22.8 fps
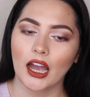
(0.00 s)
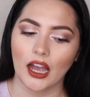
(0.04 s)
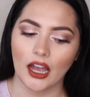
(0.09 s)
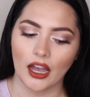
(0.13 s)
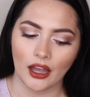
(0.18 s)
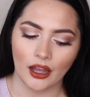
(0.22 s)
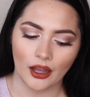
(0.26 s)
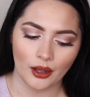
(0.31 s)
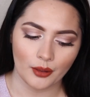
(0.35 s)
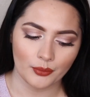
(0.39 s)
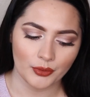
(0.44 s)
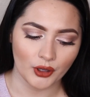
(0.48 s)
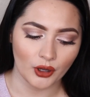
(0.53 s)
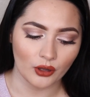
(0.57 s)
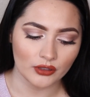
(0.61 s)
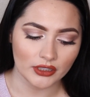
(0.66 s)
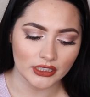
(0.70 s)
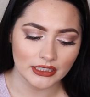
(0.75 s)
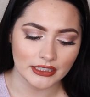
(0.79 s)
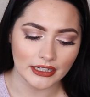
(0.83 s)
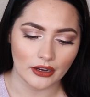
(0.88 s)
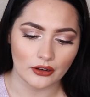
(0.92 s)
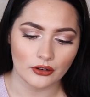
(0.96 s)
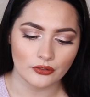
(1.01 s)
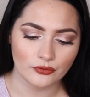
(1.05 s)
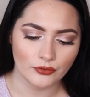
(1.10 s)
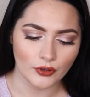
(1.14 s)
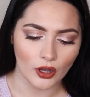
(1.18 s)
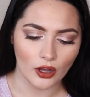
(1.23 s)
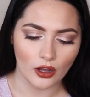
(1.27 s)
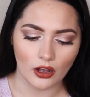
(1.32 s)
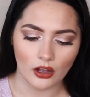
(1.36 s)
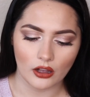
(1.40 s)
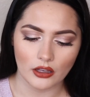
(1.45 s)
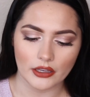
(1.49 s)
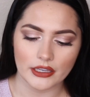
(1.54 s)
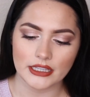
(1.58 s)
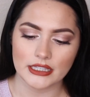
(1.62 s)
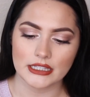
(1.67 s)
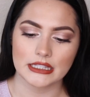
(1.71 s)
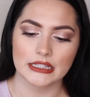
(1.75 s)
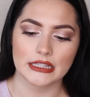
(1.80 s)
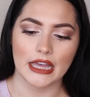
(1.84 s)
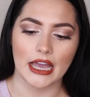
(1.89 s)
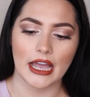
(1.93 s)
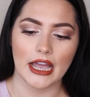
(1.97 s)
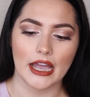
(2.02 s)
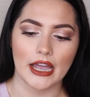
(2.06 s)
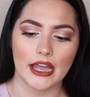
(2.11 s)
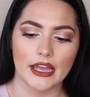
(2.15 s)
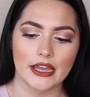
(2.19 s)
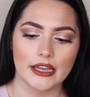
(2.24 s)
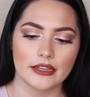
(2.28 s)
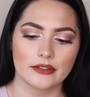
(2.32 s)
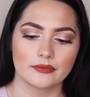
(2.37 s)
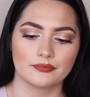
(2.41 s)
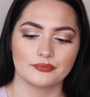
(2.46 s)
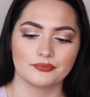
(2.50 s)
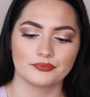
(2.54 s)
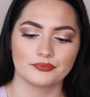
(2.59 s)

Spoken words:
The only downfall is that